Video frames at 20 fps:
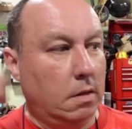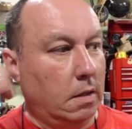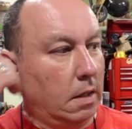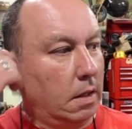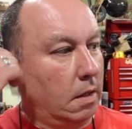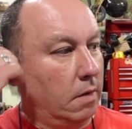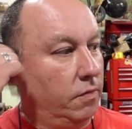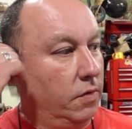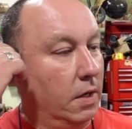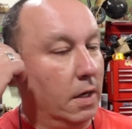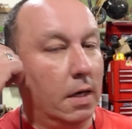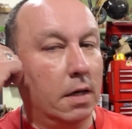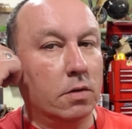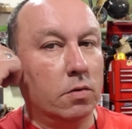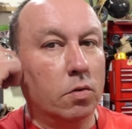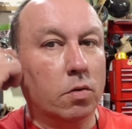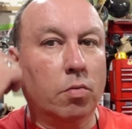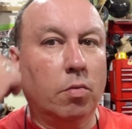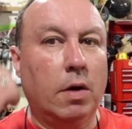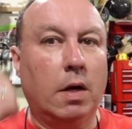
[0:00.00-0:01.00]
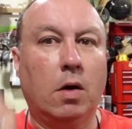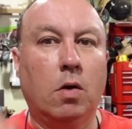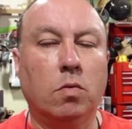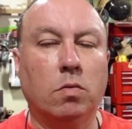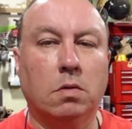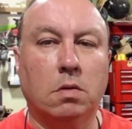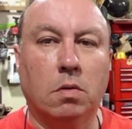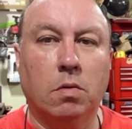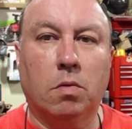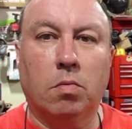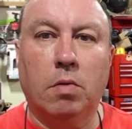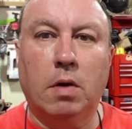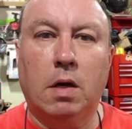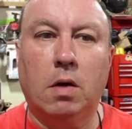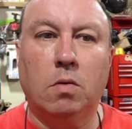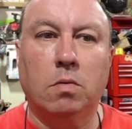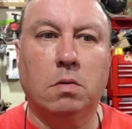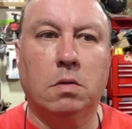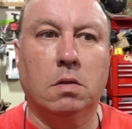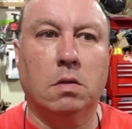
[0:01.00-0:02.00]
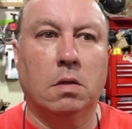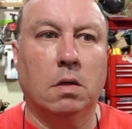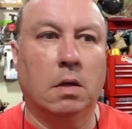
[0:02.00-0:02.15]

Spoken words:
Like if you got to do 3 coats, do 3 coats.